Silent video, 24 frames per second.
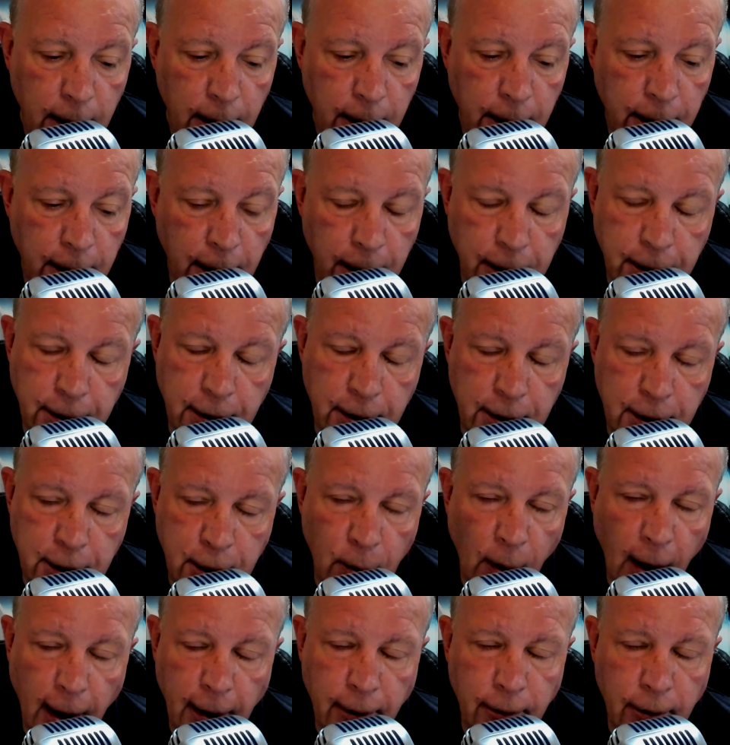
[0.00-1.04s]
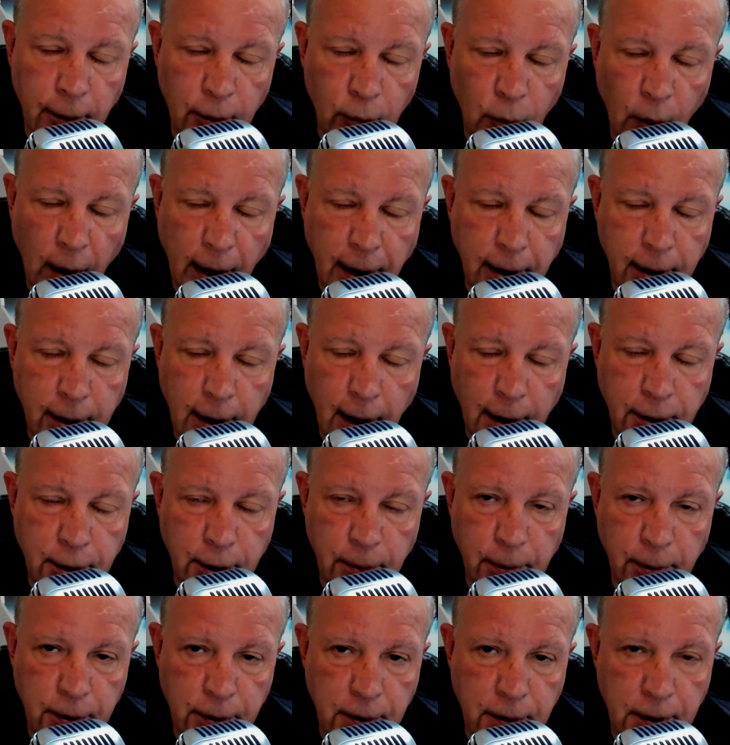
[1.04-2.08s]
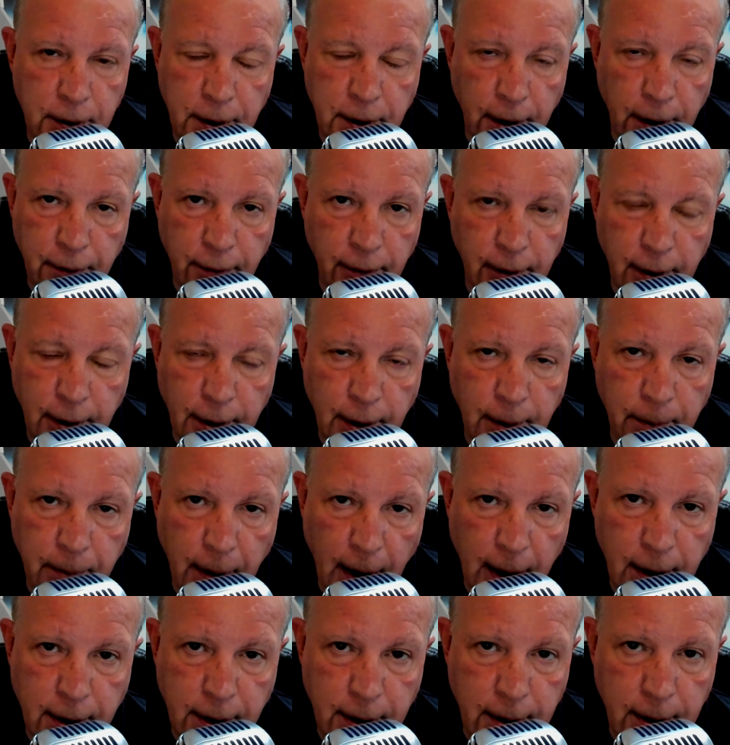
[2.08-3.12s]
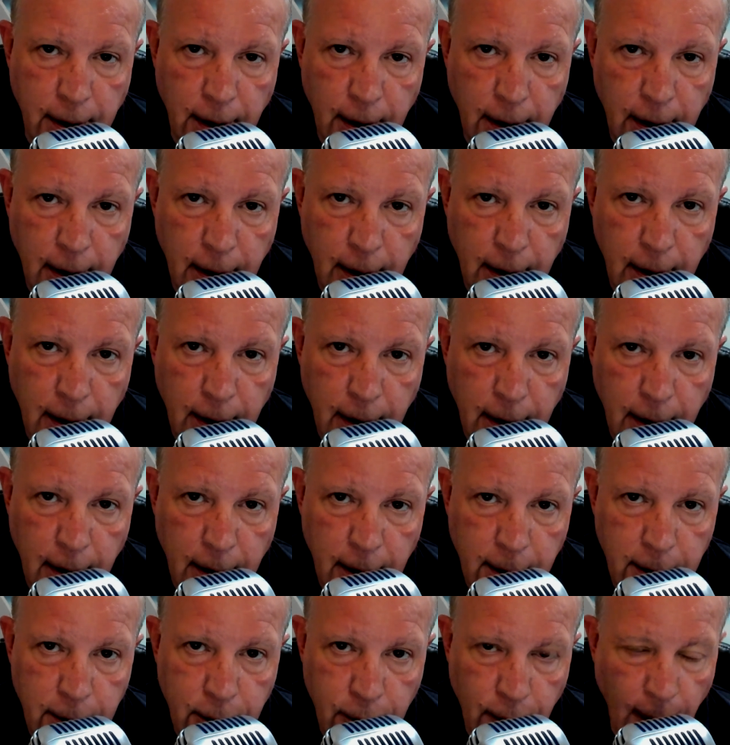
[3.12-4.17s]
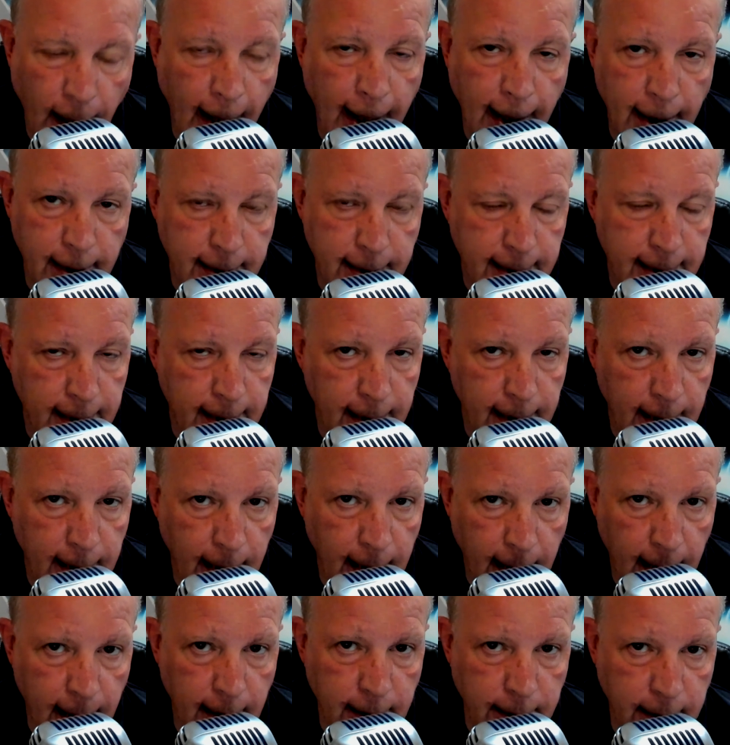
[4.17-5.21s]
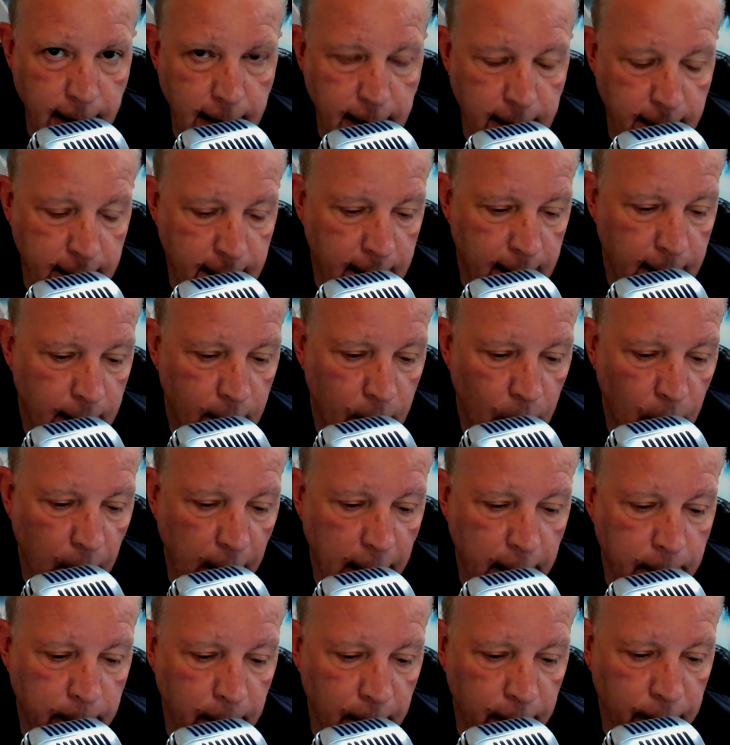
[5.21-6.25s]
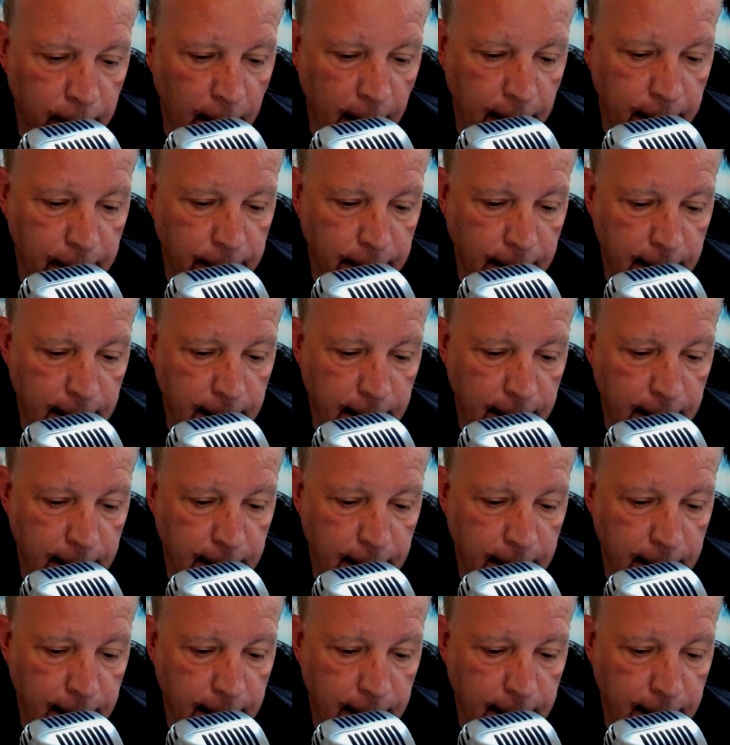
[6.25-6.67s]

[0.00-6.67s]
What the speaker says: The Squire and White contributions are 3 of the best tracks on this Wakeman record.